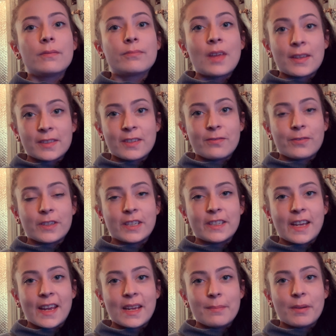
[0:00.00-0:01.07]
That's it for
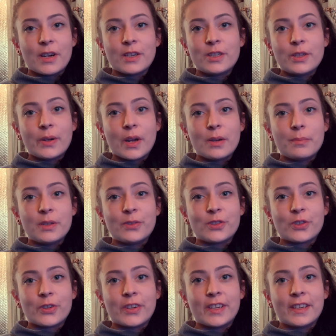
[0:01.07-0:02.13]
today, but I do hope you'll
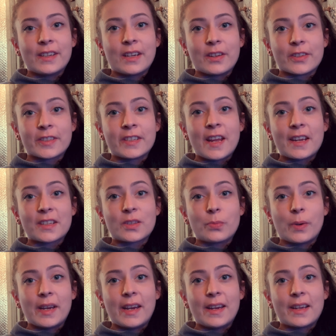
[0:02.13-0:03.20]
join us next
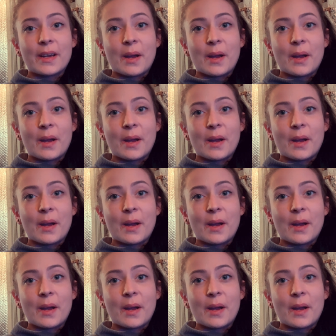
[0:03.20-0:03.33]
week.